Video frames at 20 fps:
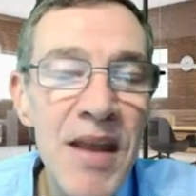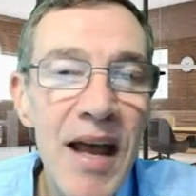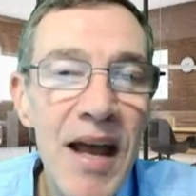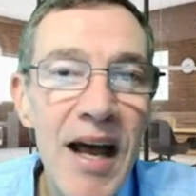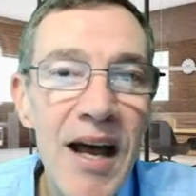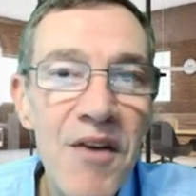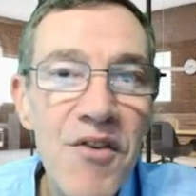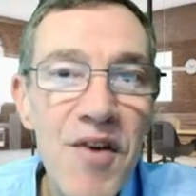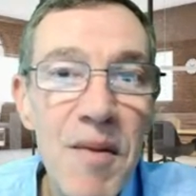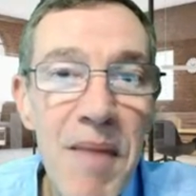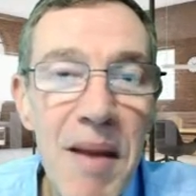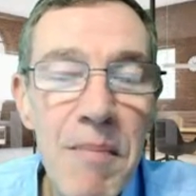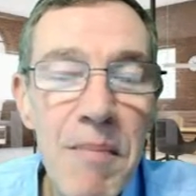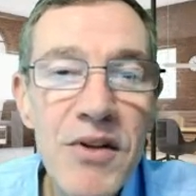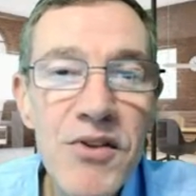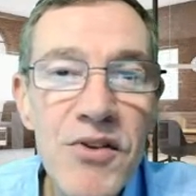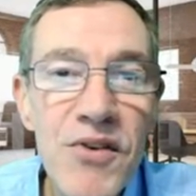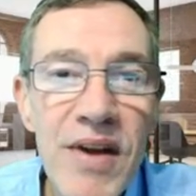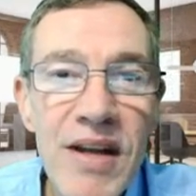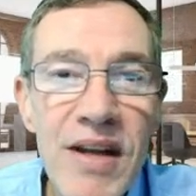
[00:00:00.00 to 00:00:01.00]
Remember
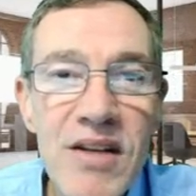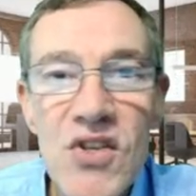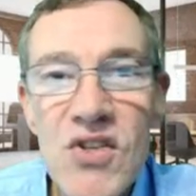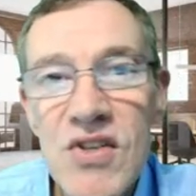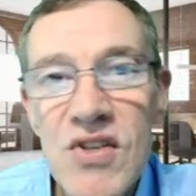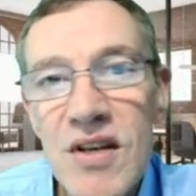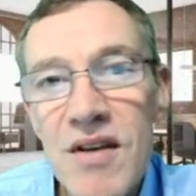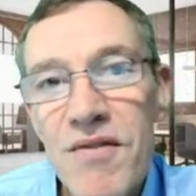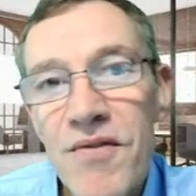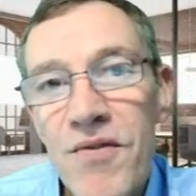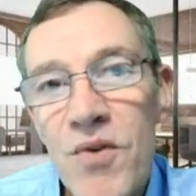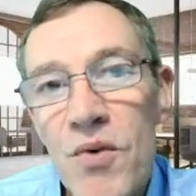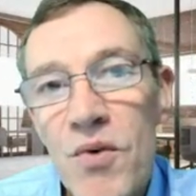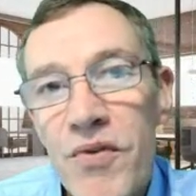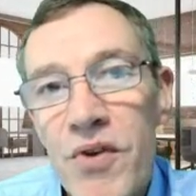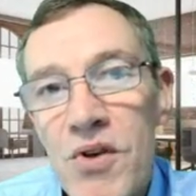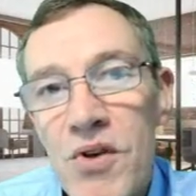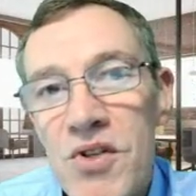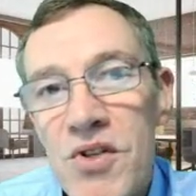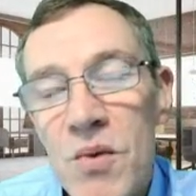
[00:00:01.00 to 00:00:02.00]
to register for
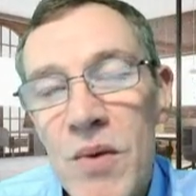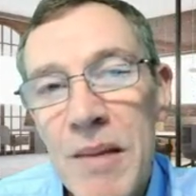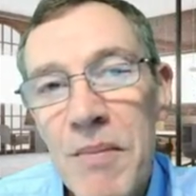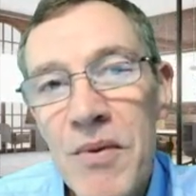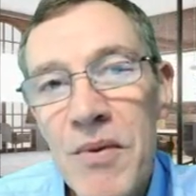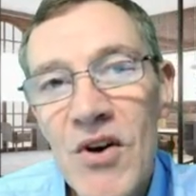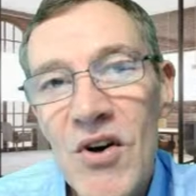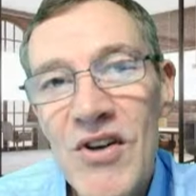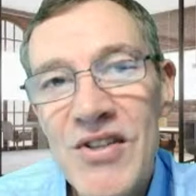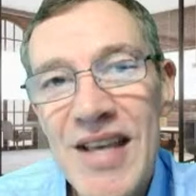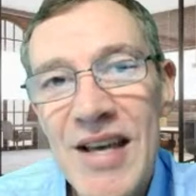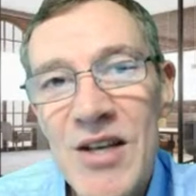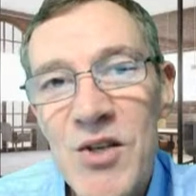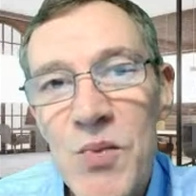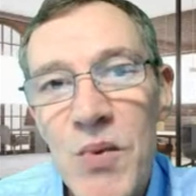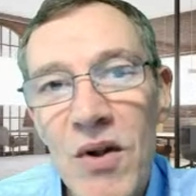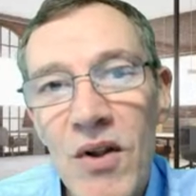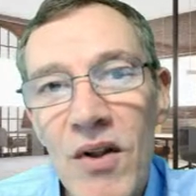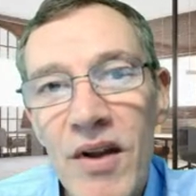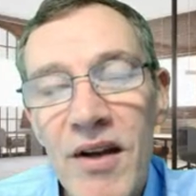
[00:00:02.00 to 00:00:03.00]
future webinars as
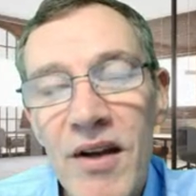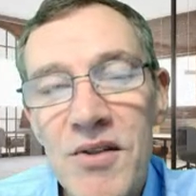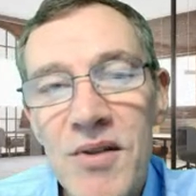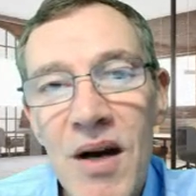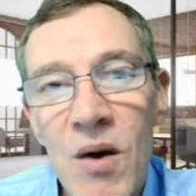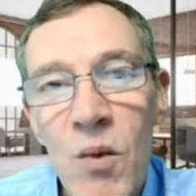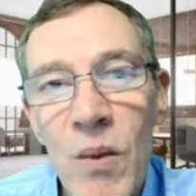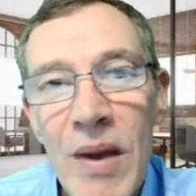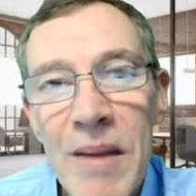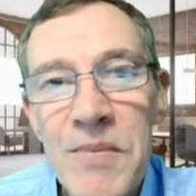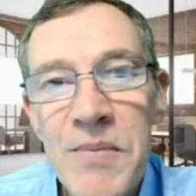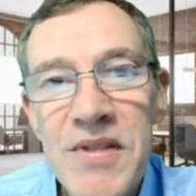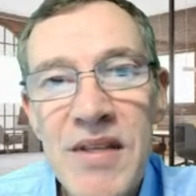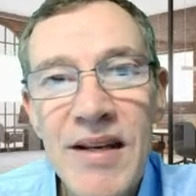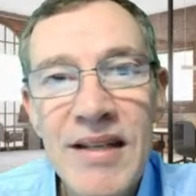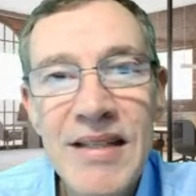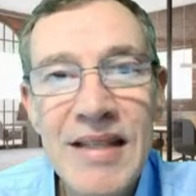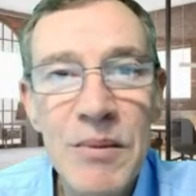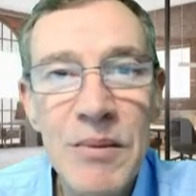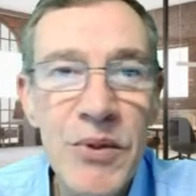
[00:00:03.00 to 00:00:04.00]
well. Go to our
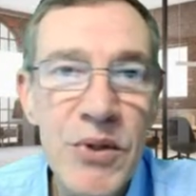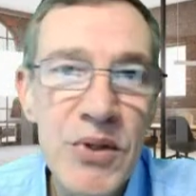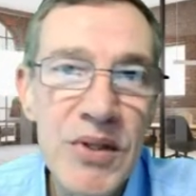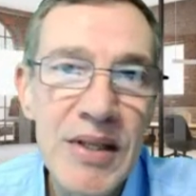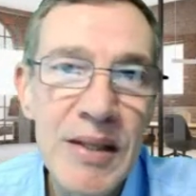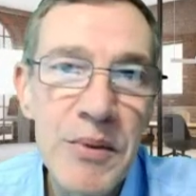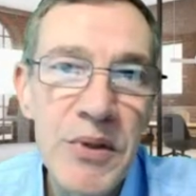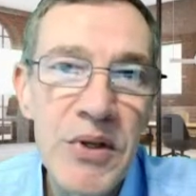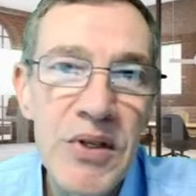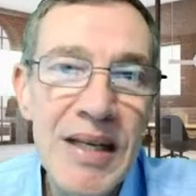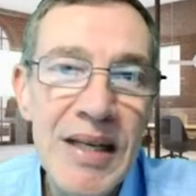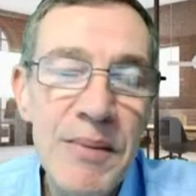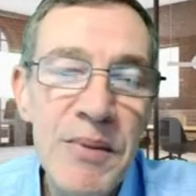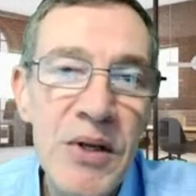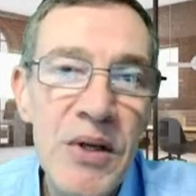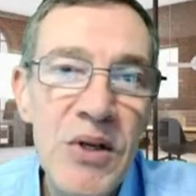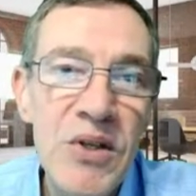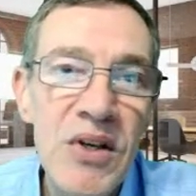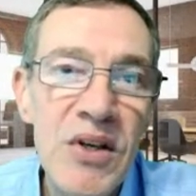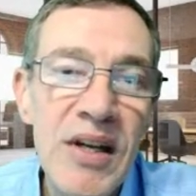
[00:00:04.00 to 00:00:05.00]
website,
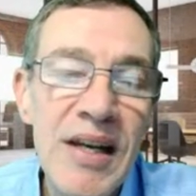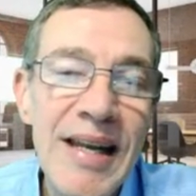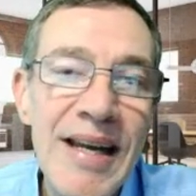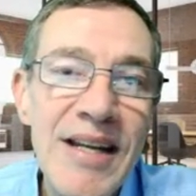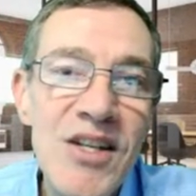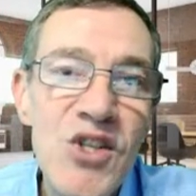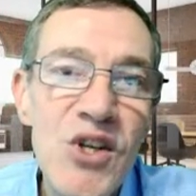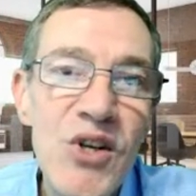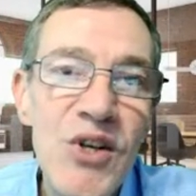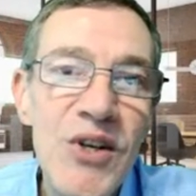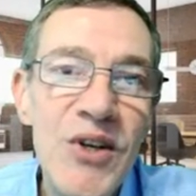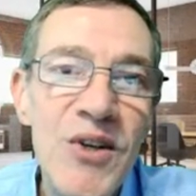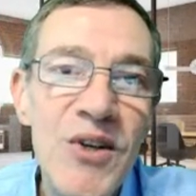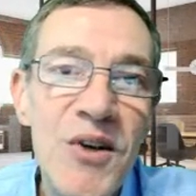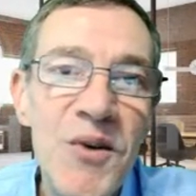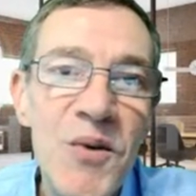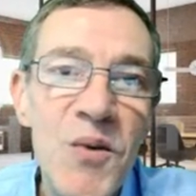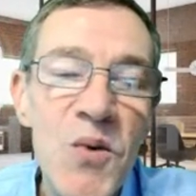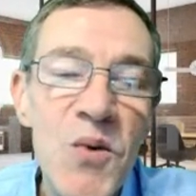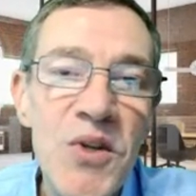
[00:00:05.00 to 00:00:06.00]

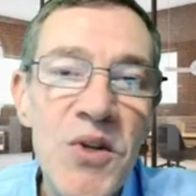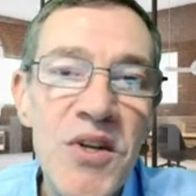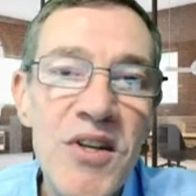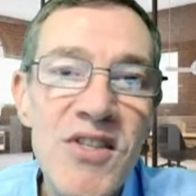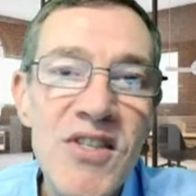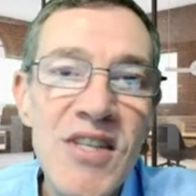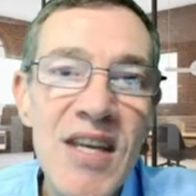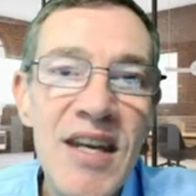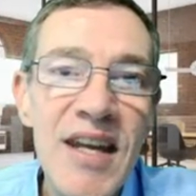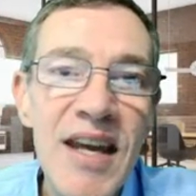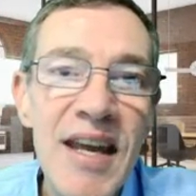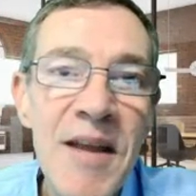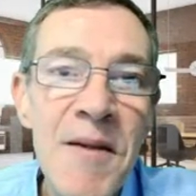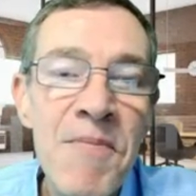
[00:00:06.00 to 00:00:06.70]
www.lunchandlearn.org.za.